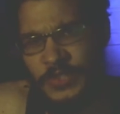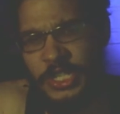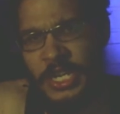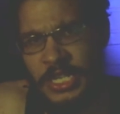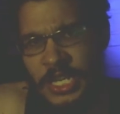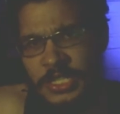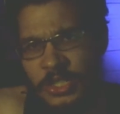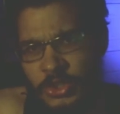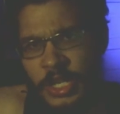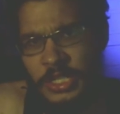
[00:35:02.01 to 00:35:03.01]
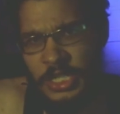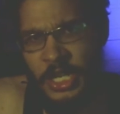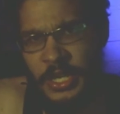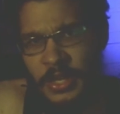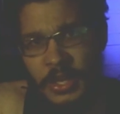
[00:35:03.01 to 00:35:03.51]
for Sonny Kiss and Joey
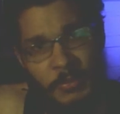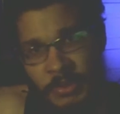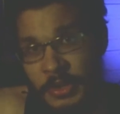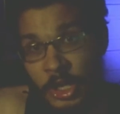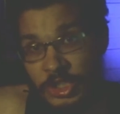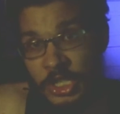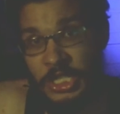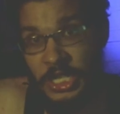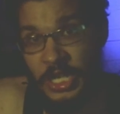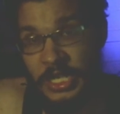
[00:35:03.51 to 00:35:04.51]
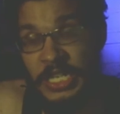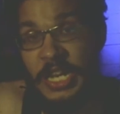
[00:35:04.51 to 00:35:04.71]
Janela. But we know Joey Janela, he